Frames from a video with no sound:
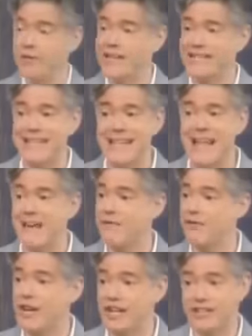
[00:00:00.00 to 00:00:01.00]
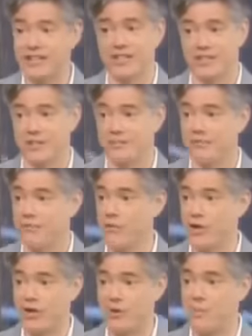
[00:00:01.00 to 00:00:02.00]
food that has never existed
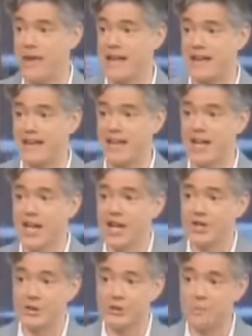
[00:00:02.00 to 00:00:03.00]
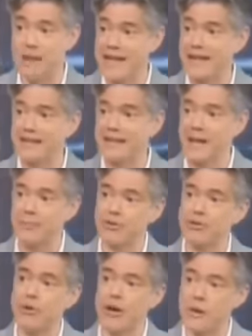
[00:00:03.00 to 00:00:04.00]
before in humanity. So it's made in a
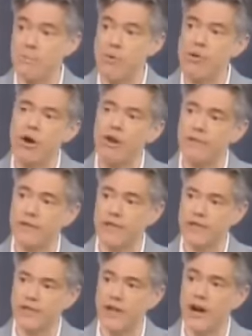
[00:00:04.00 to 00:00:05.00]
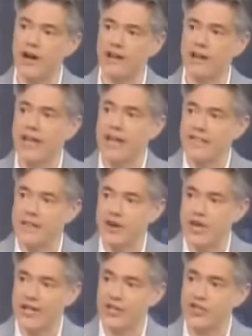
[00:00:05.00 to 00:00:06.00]
laboratory, and more often than not,
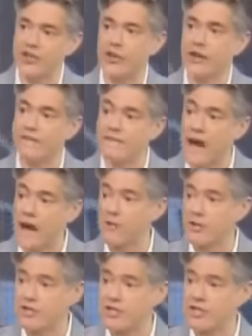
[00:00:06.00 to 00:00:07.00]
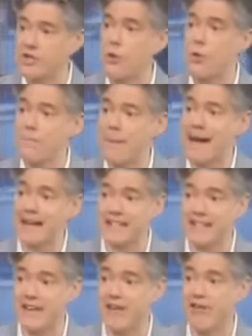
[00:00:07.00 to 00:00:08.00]
they're inserting viruses or
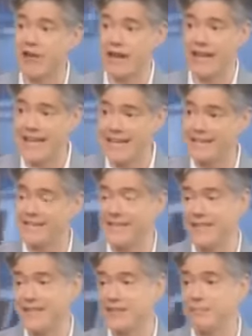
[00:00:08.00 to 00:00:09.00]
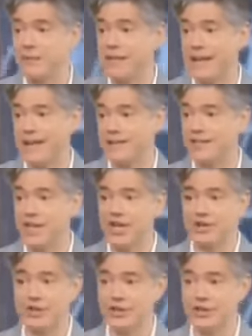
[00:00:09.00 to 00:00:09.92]
bacteria into these plants.